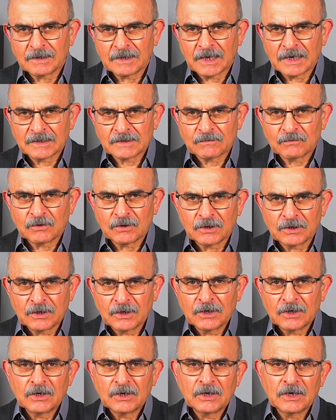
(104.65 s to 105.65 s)
That's why
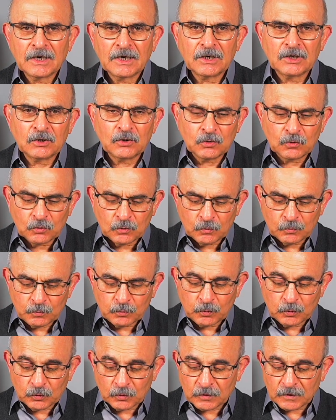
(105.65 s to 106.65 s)
you
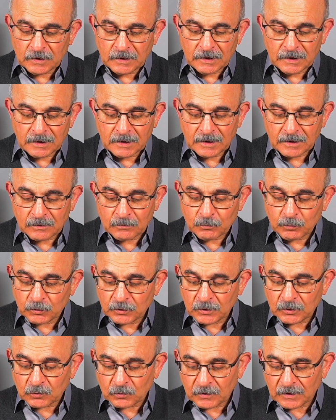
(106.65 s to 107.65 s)
put
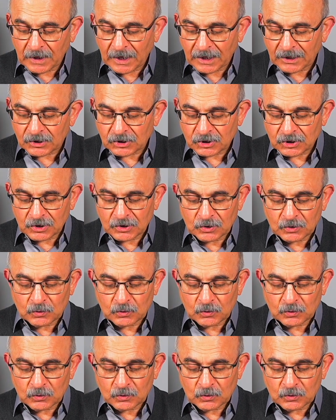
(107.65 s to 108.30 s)
it to the action.